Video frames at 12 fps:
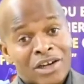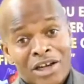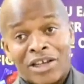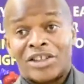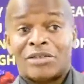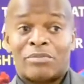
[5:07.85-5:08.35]

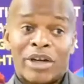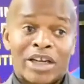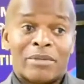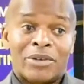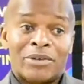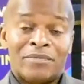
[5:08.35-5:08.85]
glass is
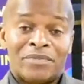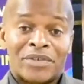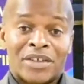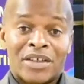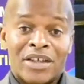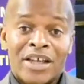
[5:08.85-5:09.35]
breakable.
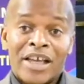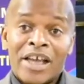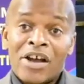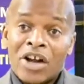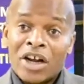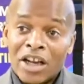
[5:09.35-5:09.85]

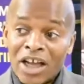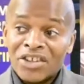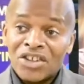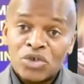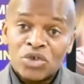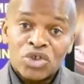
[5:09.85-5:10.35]

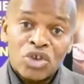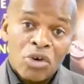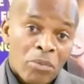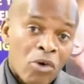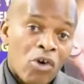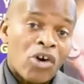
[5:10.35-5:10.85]
Glass is also
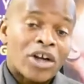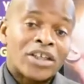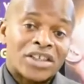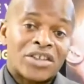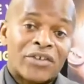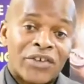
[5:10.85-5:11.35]
a poor
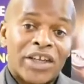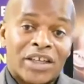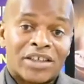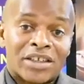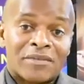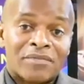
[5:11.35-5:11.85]
conductor of
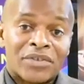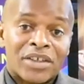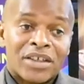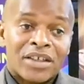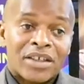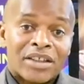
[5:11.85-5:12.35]
heat.
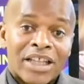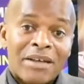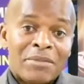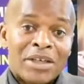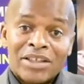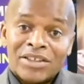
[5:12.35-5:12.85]

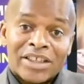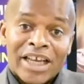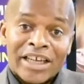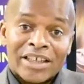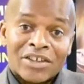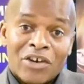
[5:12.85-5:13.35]
That means
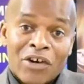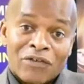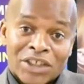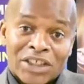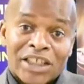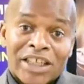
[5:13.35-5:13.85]
that
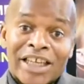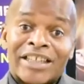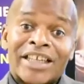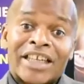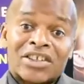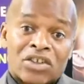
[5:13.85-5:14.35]
obviously it
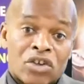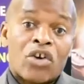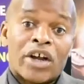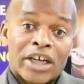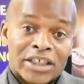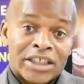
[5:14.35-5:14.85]
takes
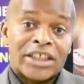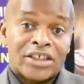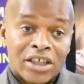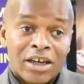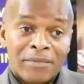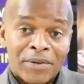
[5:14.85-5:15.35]
longer to
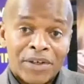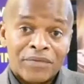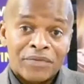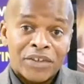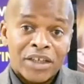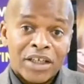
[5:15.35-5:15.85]
heat up.
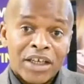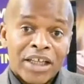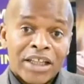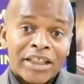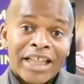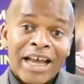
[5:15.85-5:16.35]

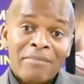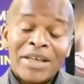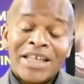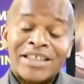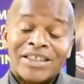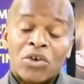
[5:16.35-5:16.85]
That
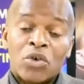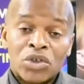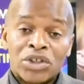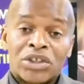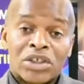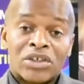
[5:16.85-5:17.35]
means
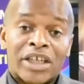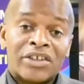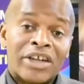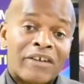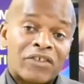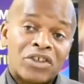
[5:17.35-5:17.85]
also that
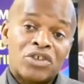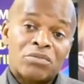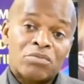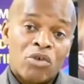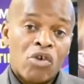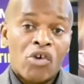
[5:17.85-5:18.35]
you have to use
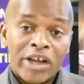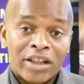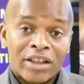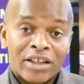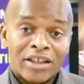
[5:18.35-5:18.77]
more oil,